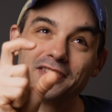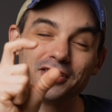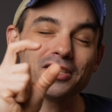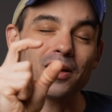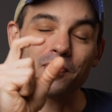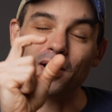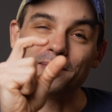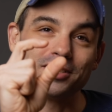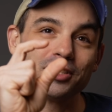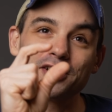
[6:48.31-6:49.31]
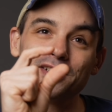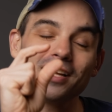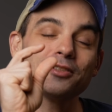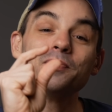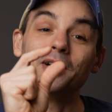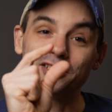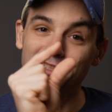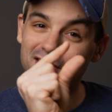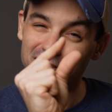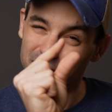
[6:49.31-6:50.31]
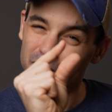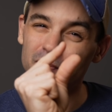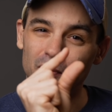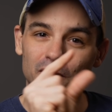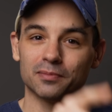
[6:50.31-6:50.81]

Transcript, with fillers: Just, I promise, just not too much, just a little bit more.